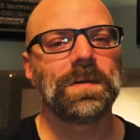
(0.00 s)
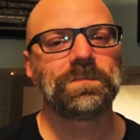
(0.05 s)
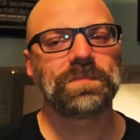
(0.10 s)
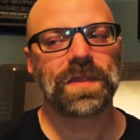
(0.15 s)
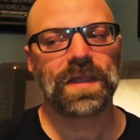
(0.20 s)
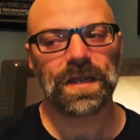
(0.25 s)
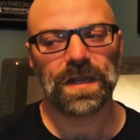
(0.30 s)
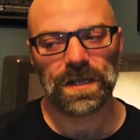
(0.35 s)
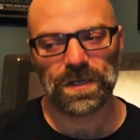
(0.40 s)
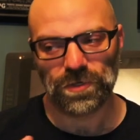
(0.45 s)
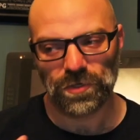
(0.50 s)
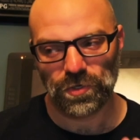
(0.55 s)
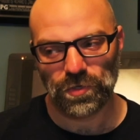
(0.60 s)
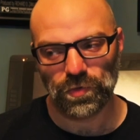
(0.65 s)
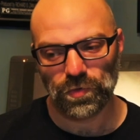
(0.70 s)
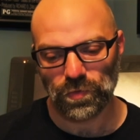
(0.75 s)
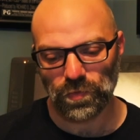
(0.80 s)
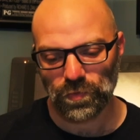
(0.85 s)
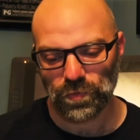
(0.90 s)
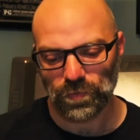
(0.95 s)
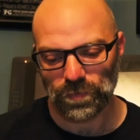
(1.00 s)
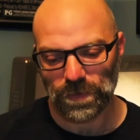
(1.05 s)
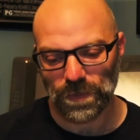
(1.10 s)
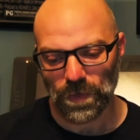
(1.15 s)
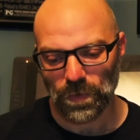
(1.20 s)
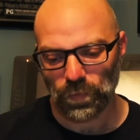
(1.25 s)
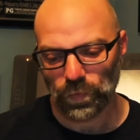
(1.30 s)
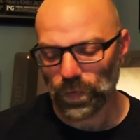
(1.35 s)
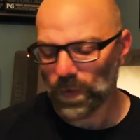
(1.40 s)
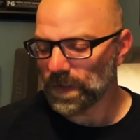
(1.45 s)
and I knew, you know,
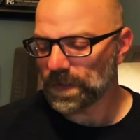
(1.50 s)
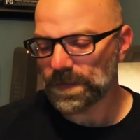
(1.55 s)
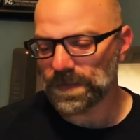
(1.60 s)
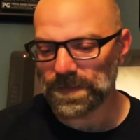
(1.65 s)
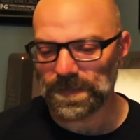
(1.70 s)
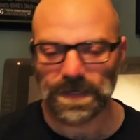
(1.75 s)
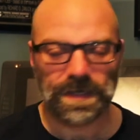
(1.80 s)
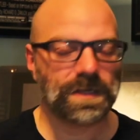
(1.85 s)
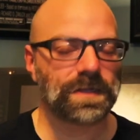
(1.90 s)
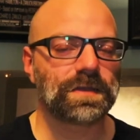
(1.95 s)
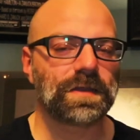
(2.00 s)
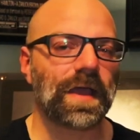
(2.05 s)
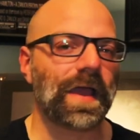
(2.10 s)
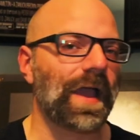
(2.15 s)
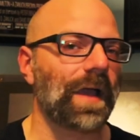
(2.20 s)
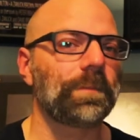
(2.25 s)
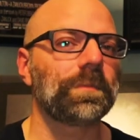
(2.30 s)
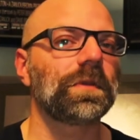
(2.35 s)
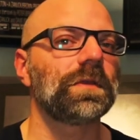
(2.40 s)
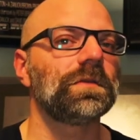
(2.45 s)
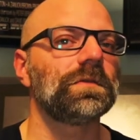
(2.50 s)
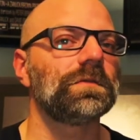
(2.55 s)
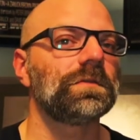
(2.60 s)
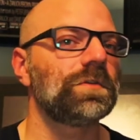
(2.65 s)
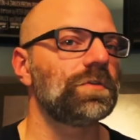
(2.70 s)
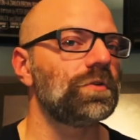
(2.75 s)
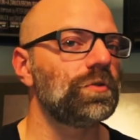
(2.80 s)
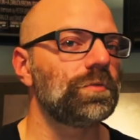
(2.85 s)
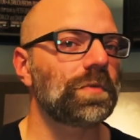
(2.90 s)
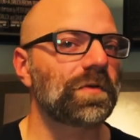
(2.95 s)
what needed to happen
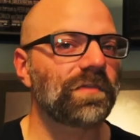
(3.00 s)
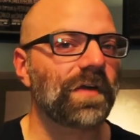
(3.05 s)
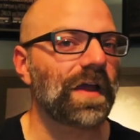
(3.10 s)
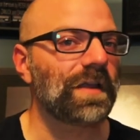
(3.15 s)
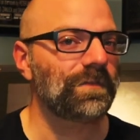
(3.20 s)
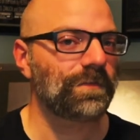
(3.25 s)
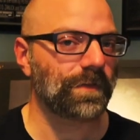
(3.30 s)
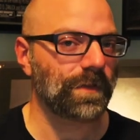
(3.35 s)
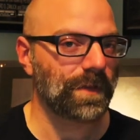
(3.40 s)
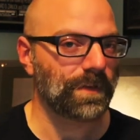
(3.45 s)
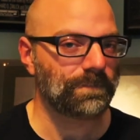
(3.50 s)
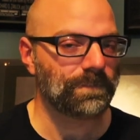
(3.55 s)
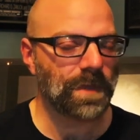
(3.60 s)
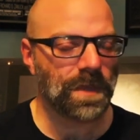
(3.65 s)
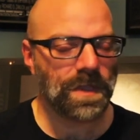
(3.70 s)
to provide for them.